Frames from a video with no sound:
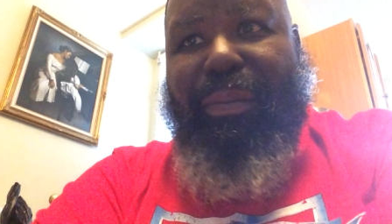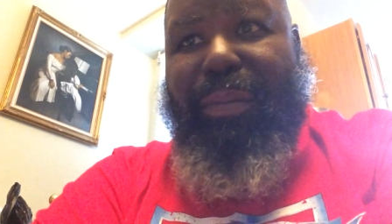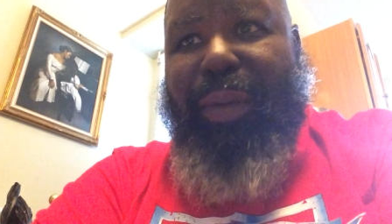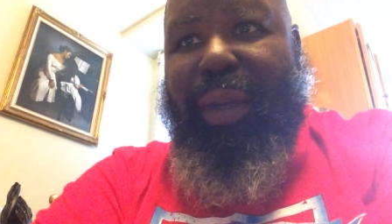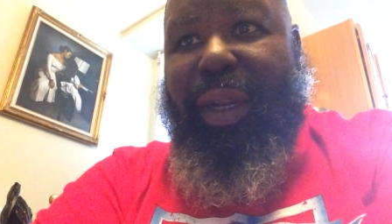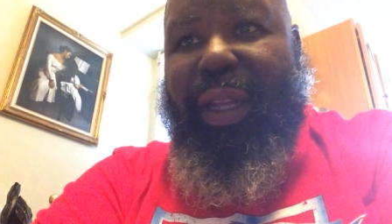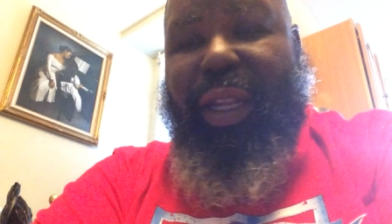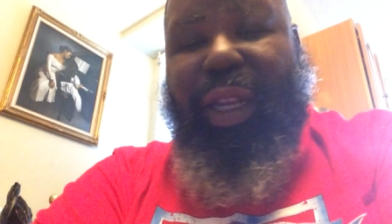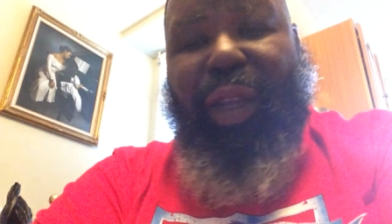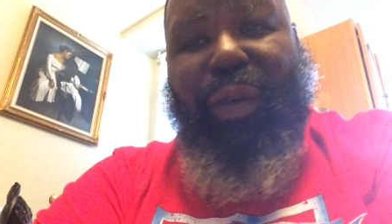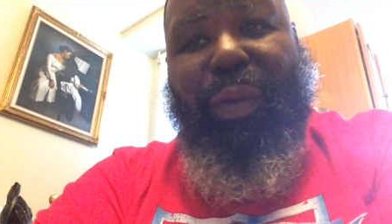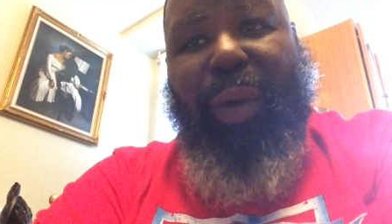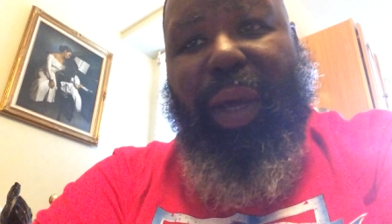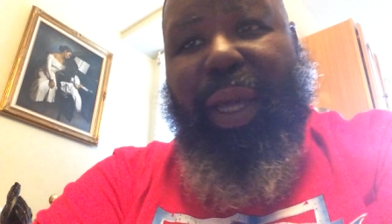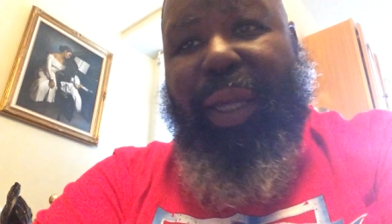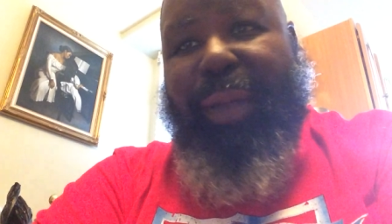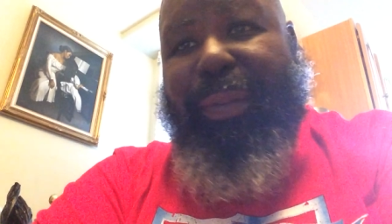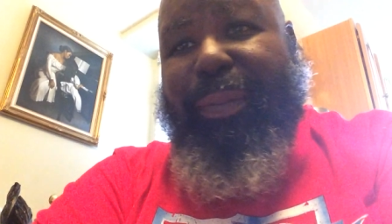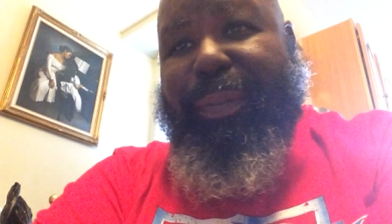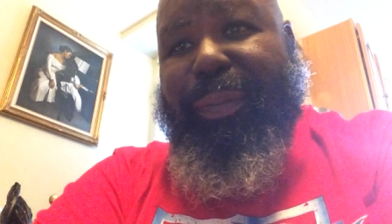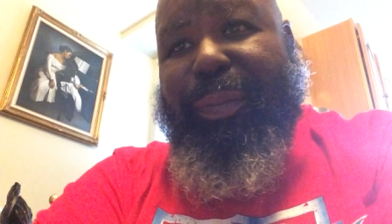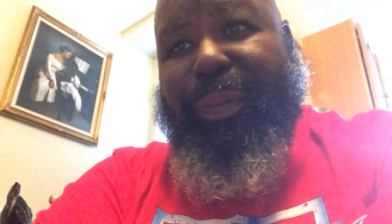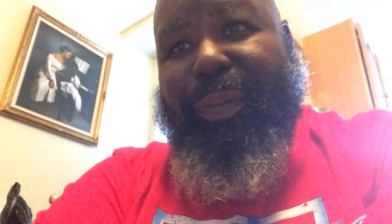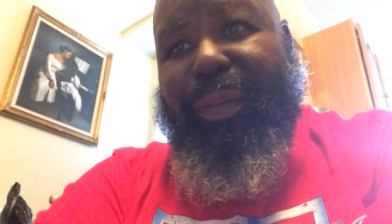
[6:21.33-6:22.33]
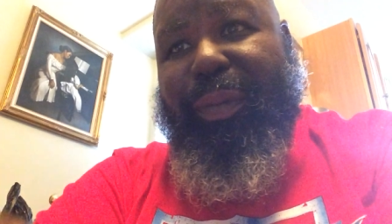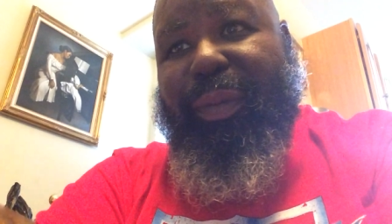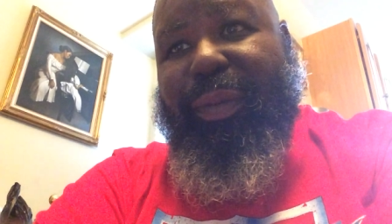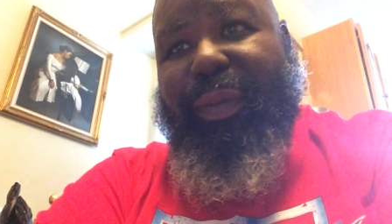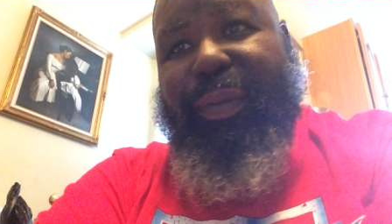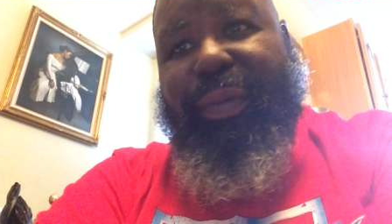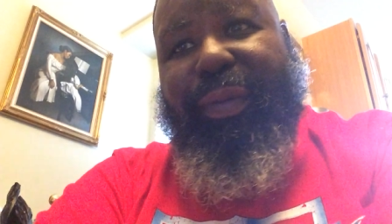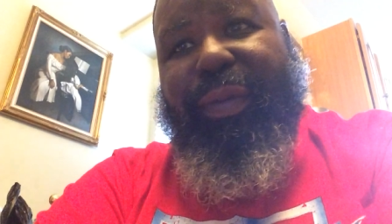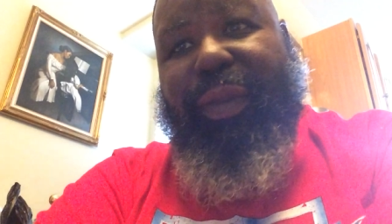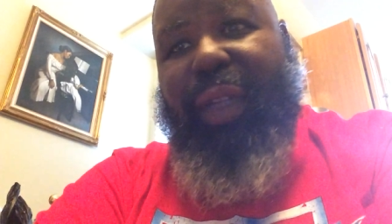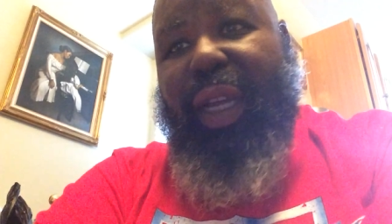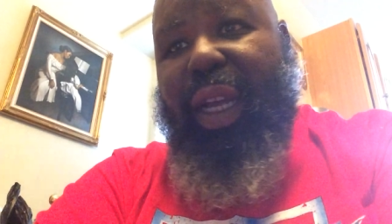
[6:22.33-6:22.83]
but anyway,
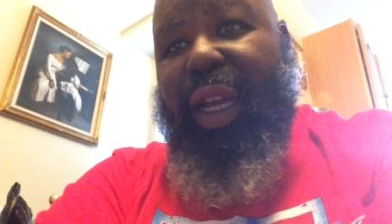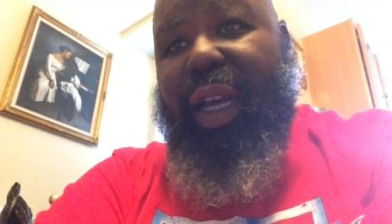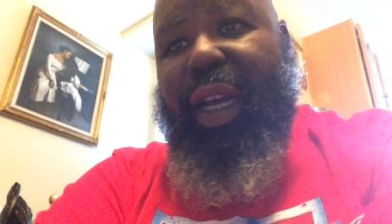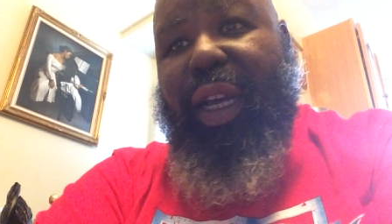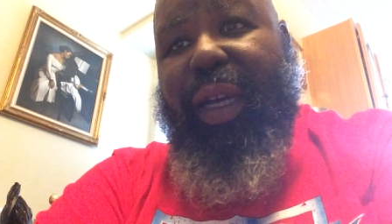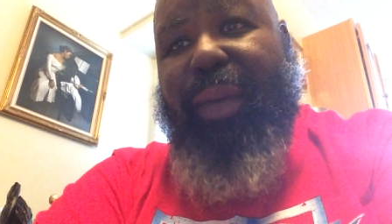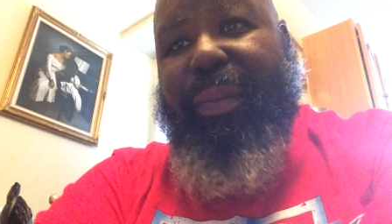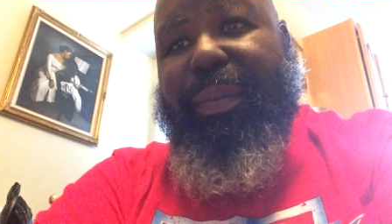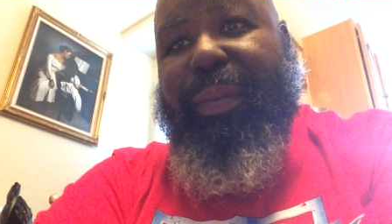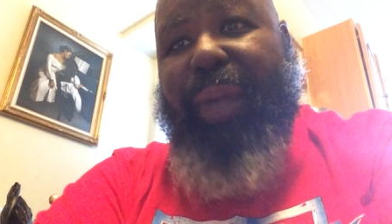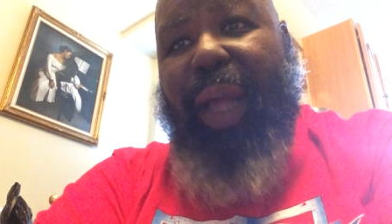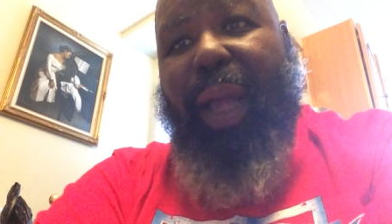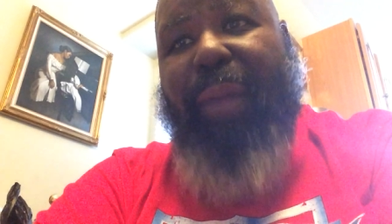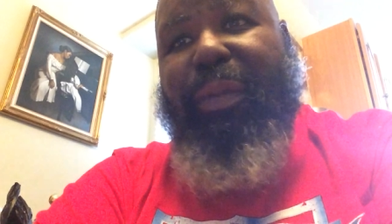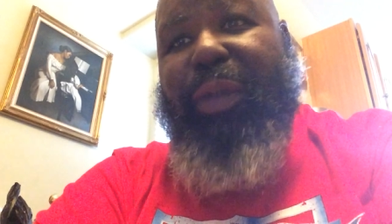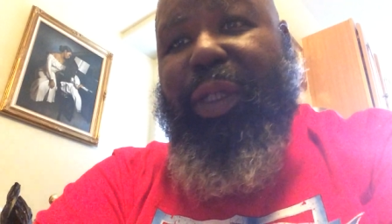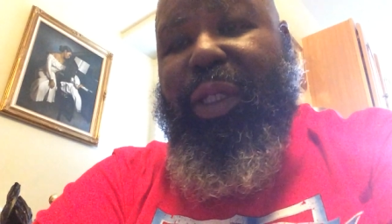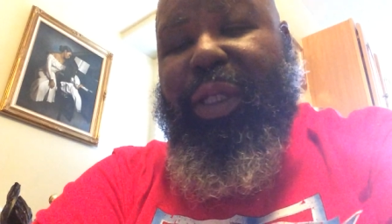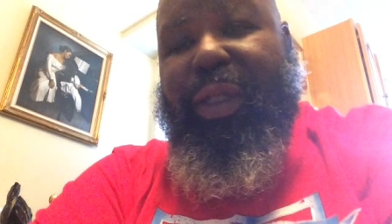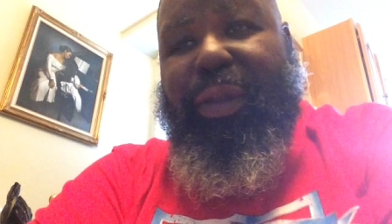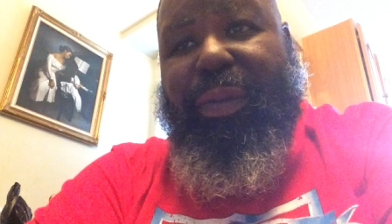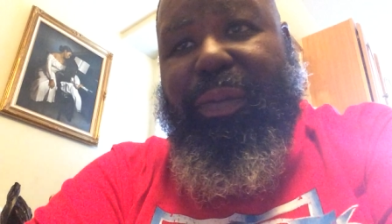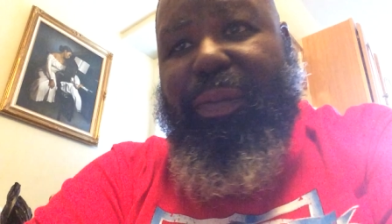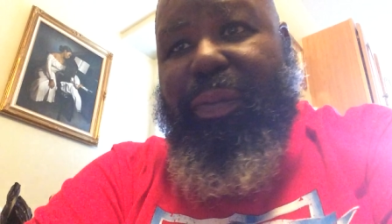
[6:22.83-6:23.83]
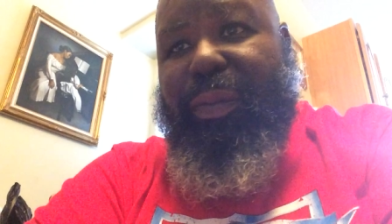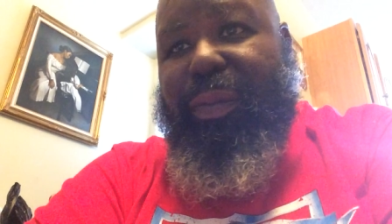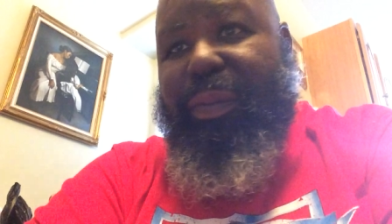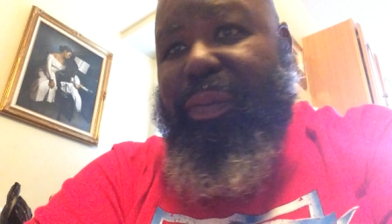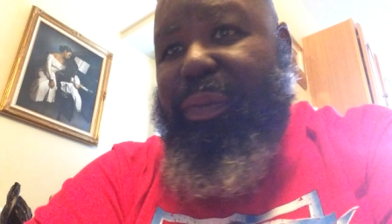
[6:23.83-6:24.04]
um, I'm just,